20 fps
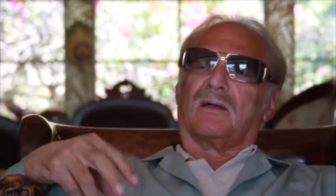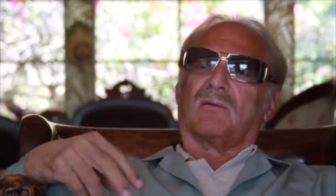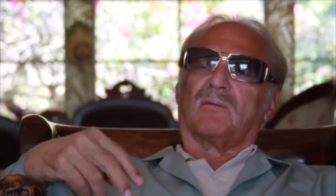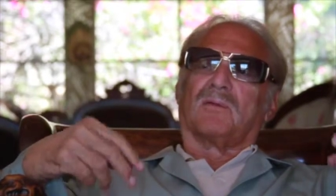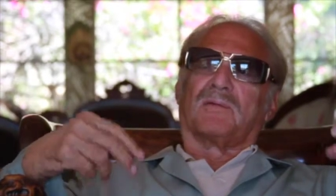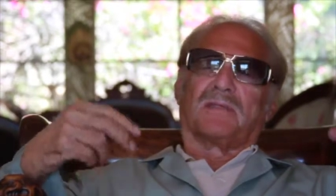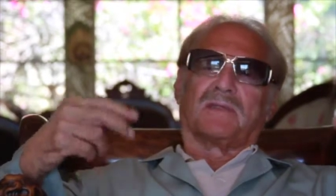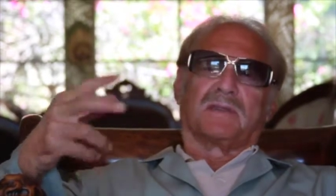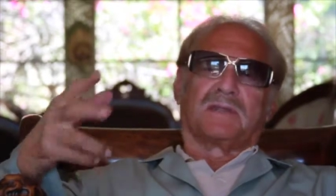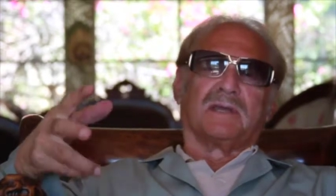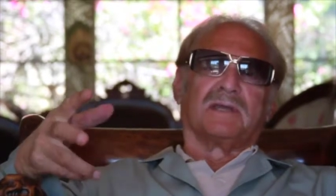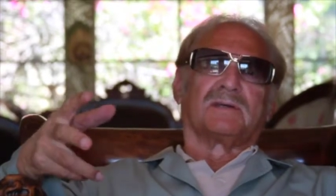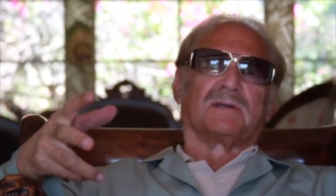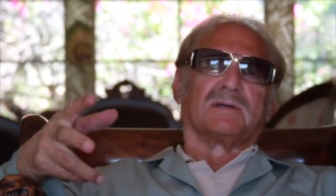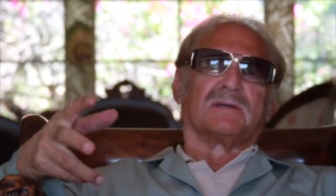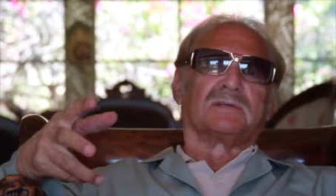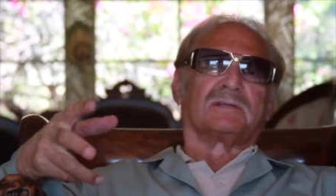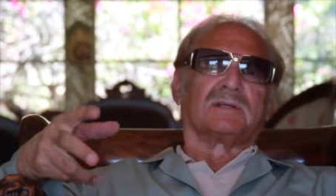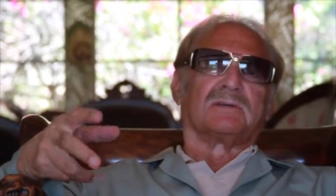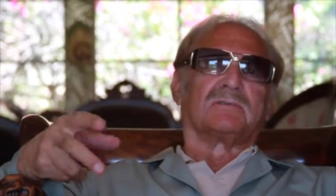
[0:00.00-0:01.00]
With the
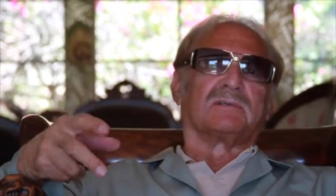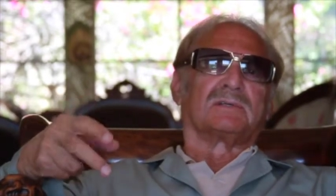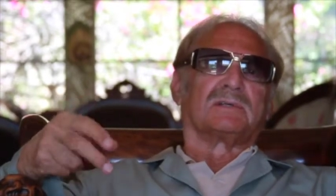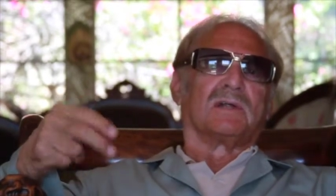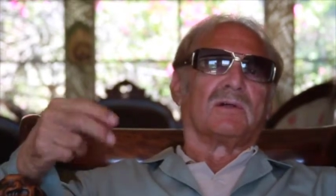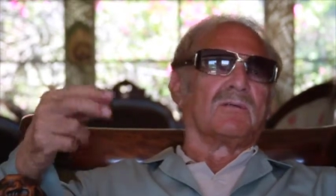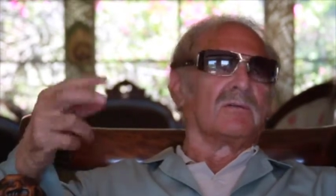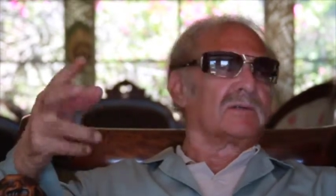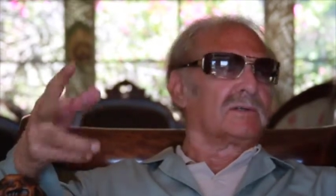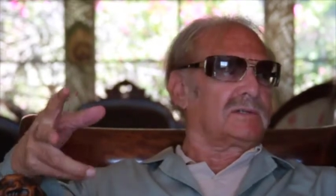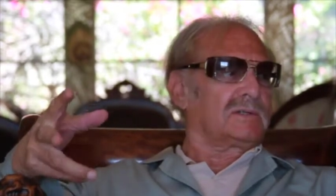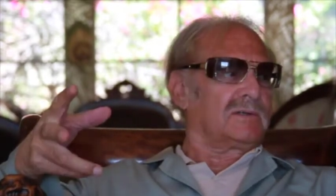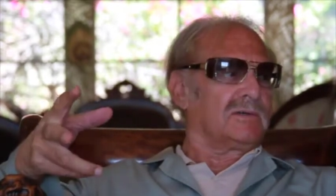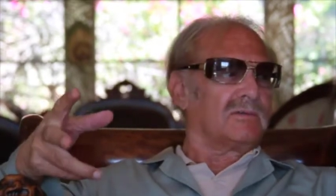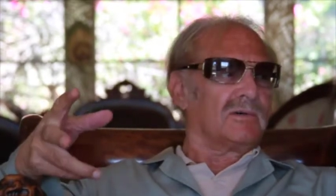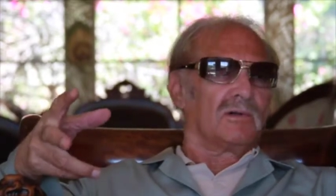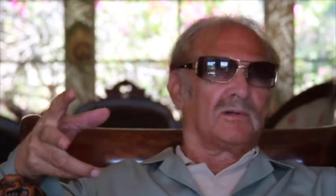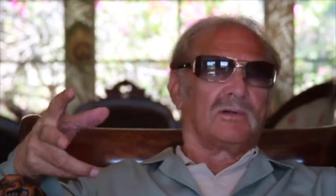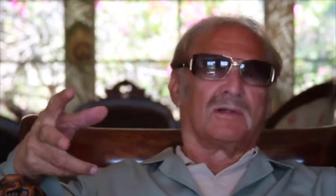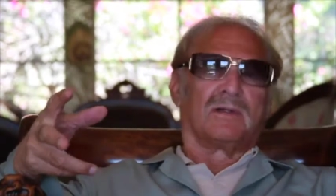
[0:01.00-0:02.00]
teachers, it was an old
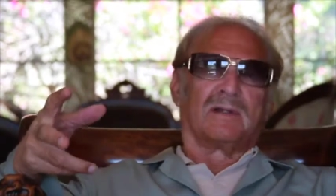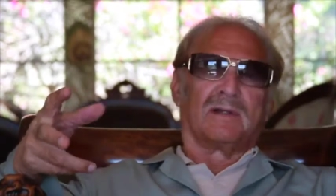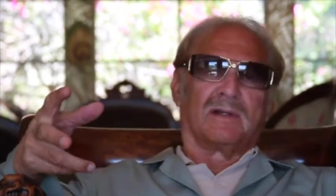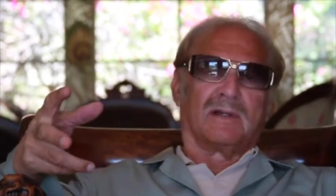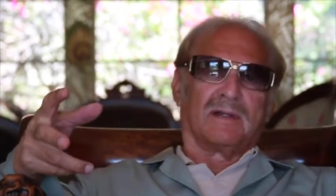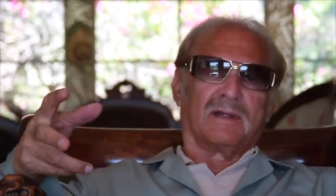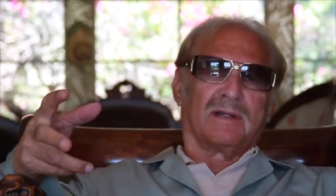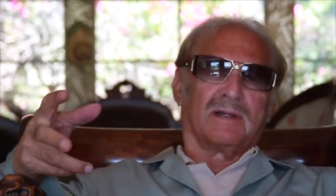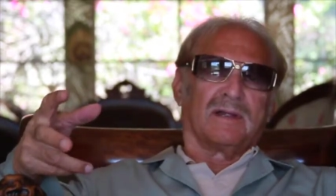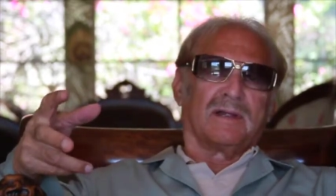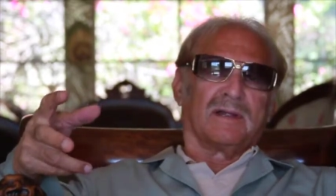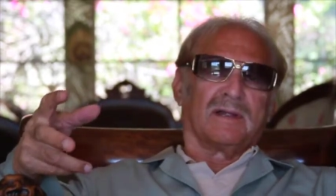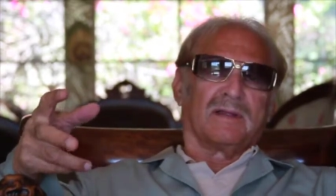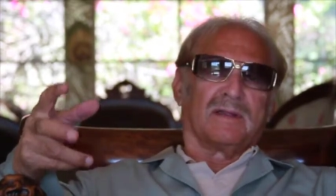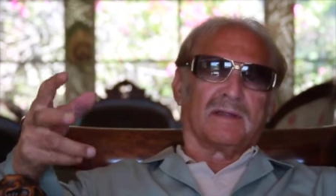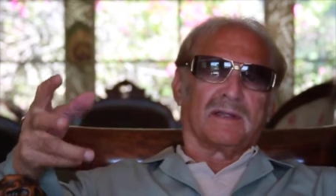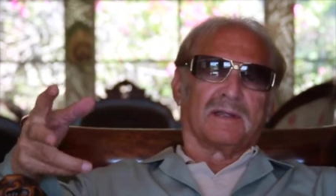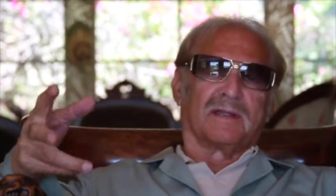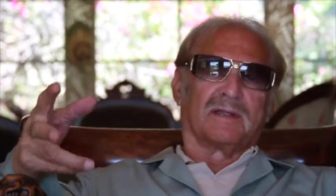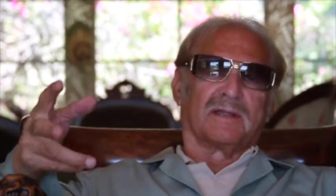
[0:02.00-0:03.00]
school
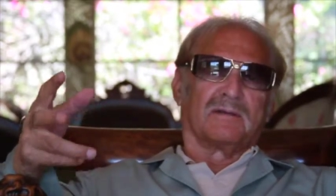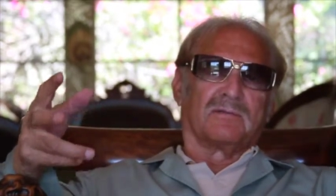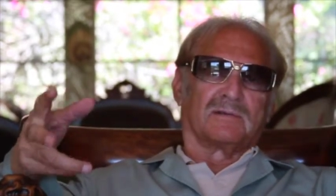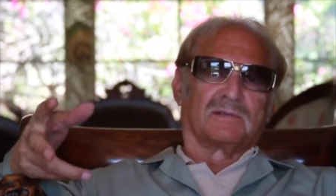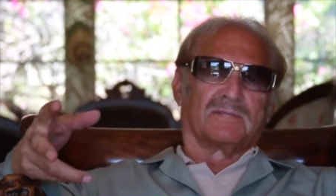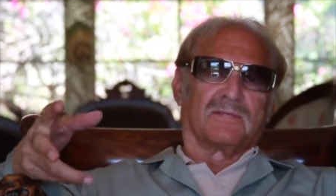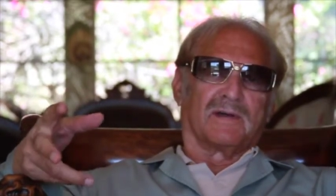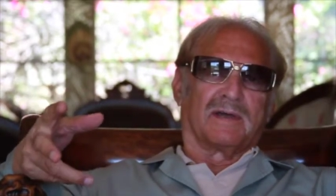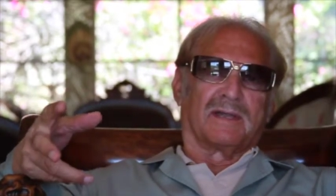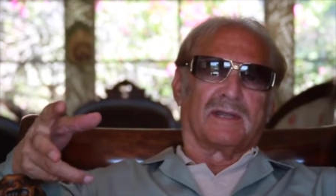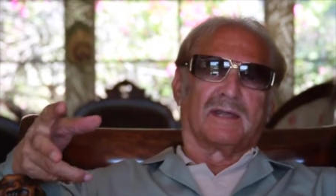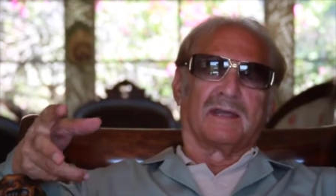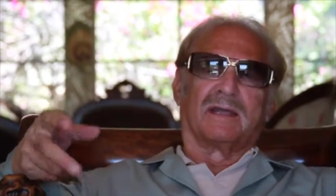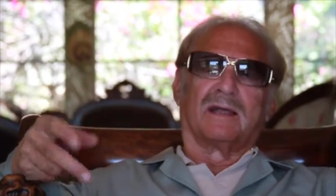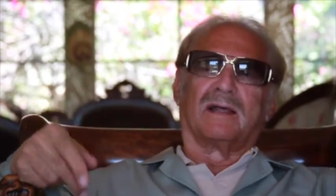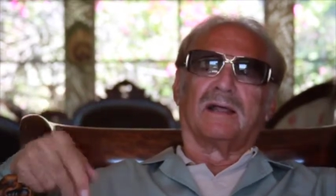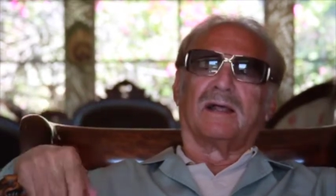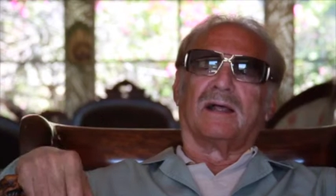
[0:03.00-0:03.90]
thing that he was fighting.